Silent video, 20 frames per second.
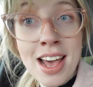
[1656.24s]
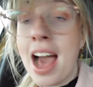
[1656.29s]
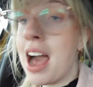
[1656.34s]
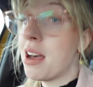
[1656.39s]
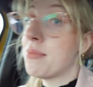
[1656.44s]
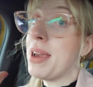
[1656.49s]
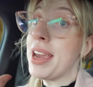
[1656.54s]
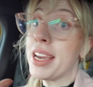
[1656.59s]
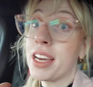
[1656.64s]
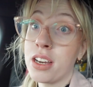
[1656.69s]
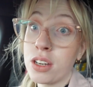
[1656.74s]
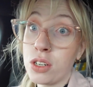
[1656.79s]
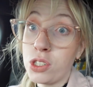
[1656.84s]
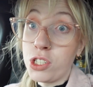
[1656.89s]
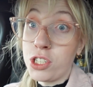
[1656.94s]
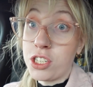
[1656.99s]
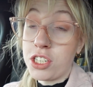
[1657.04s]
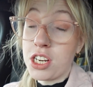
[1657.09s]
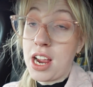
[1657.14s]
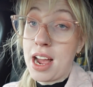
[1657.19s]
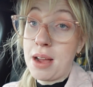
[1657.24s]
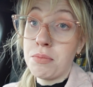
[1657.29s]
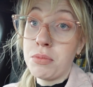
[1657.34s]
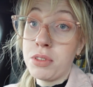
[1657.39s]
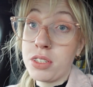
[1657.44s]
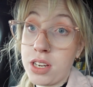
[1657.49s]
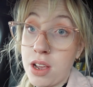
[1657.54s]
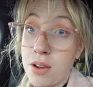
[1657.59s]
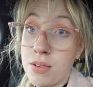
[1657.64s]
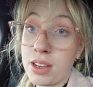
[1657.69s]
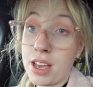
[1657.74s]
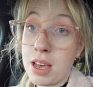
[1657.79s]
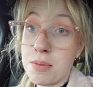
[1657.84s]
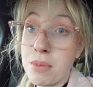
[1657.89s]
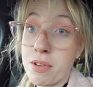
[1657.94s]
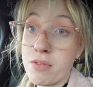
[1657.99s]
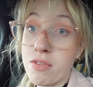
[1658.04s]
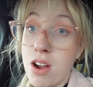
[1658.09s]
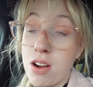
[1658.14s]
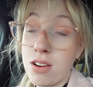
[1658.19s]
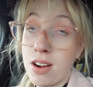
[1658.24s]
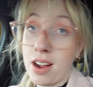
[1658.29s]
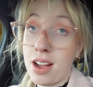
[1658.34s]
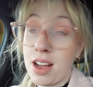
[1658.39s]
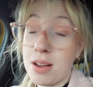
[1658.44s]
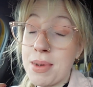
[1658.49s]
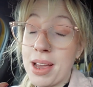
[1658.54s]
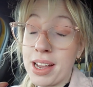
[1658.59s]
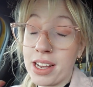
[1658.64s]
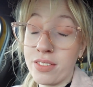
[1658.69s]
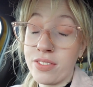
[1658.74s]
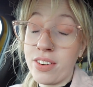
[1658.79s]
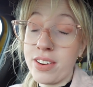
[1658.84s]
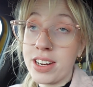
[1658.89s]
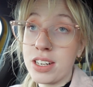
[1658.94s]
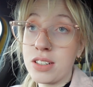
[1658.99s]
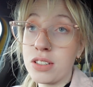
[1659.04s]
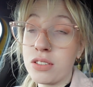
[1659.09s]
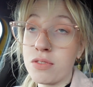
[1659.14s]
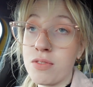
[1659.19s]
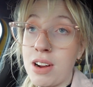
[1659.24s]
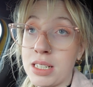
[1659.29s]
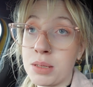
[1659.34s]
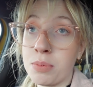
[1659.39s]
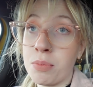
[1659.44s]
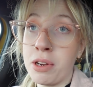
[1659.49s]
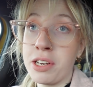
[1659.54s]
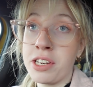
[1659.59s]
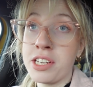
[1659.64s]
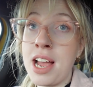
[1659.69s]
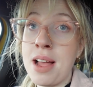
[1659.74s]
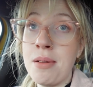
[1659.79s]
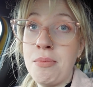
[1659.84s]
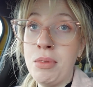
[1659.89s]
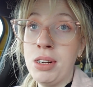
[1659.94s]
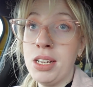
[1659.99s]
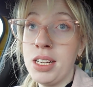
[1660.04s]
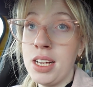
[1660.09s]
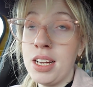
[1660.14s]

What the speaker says: I make a good jam, don't get me wrong, I make a very good raspberry jam,